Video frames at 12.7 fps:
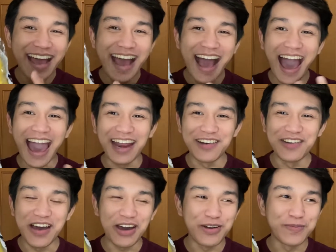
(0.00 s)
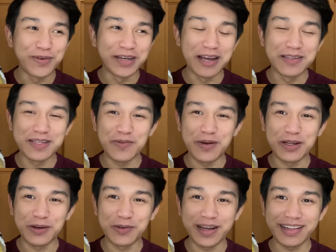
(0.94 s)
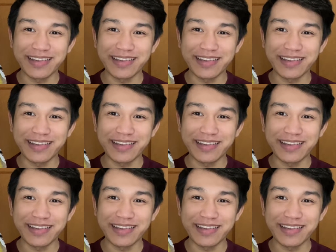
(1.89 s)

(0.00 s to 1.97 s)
I don't know how to pronounce that one correctly.